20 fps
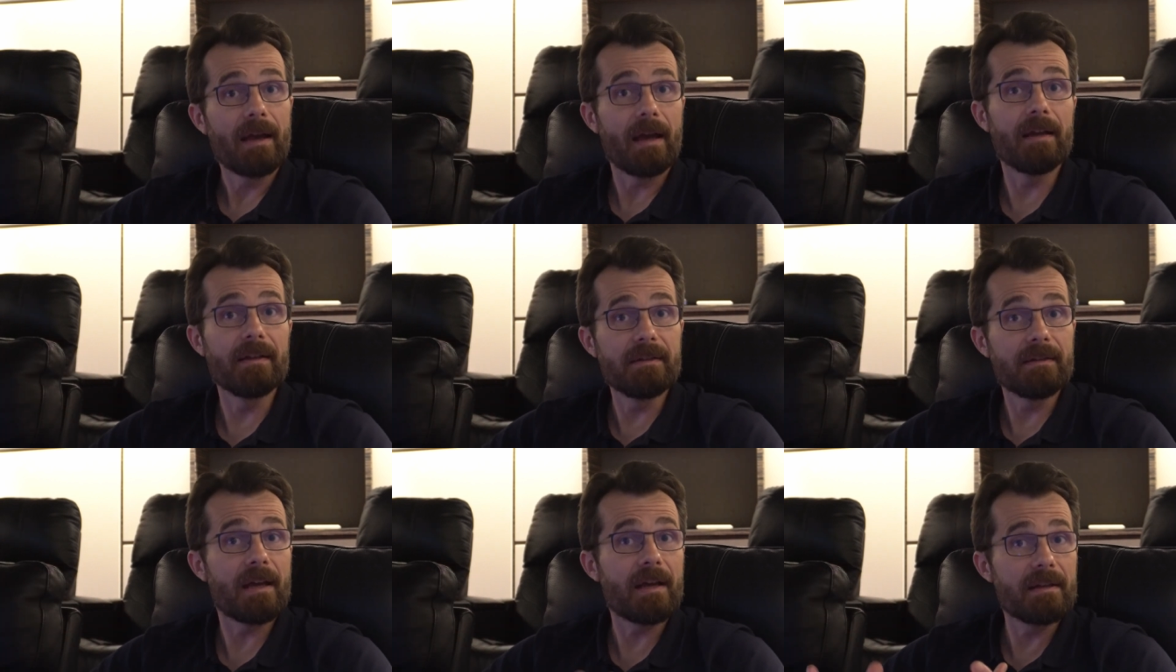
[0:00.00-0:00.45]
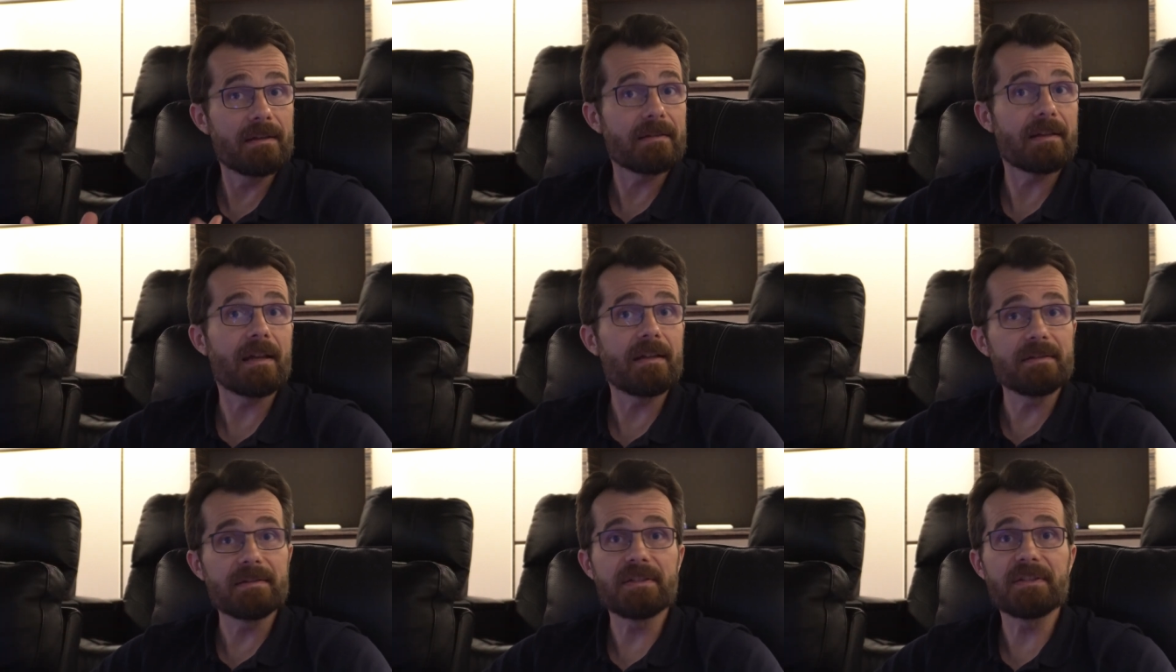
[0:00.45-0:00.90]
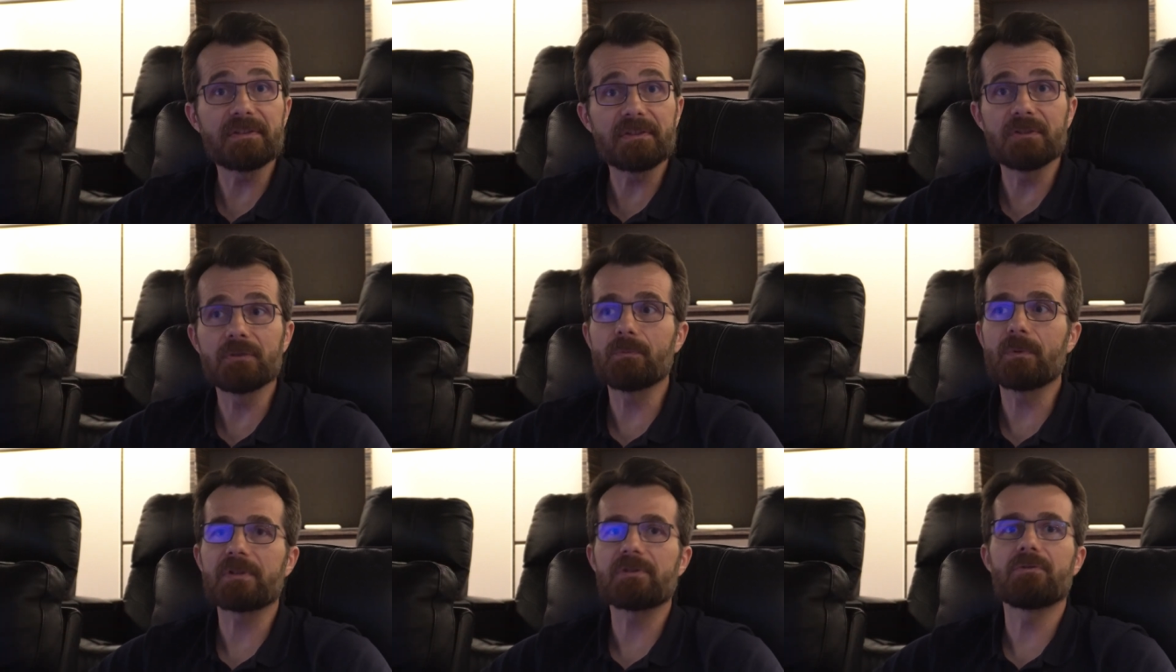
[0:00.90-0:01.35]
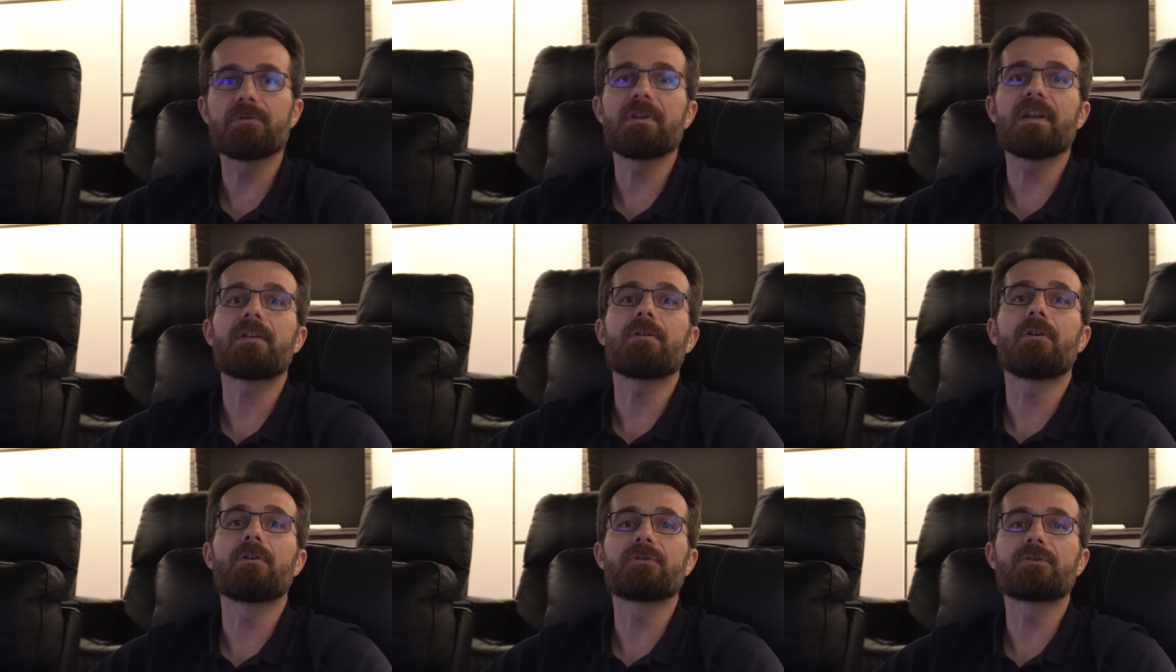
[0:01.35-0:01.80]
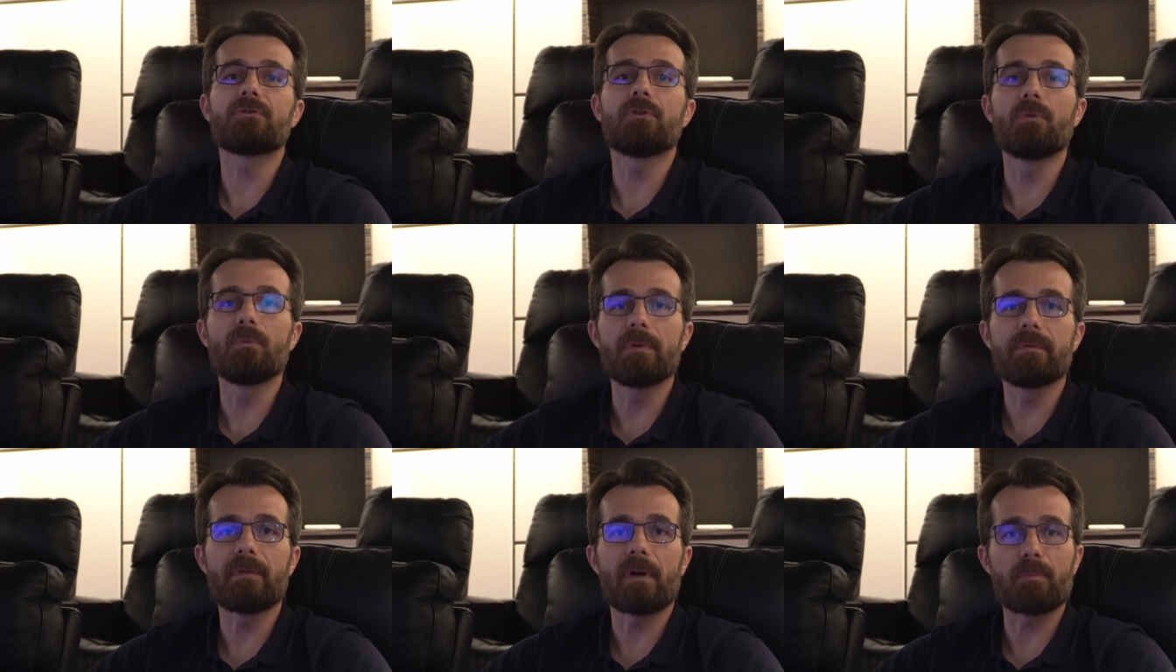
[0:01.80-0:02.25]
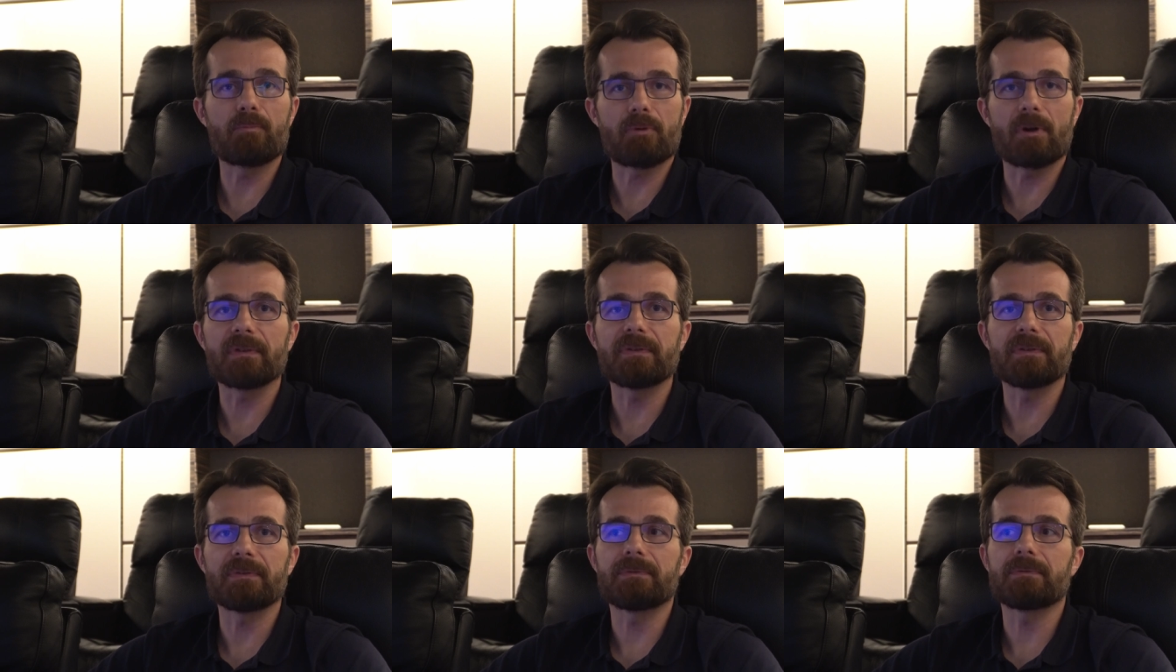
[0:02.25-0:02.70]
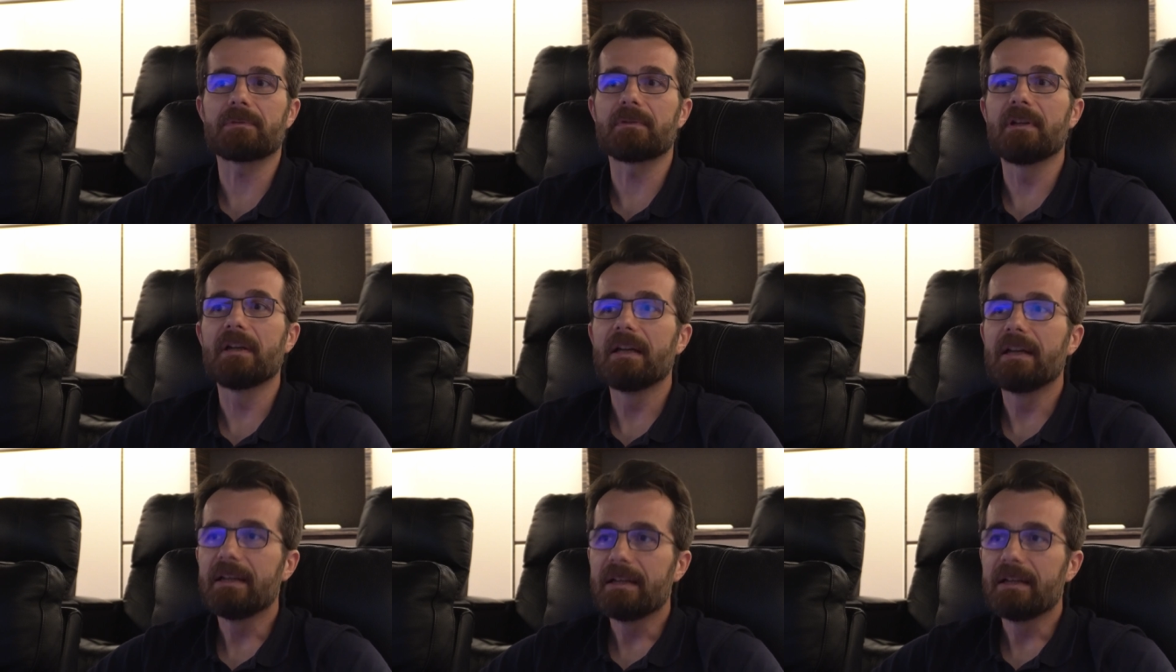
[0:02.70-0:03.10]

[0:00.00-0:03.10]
And, and, and this is what you get also with our processor.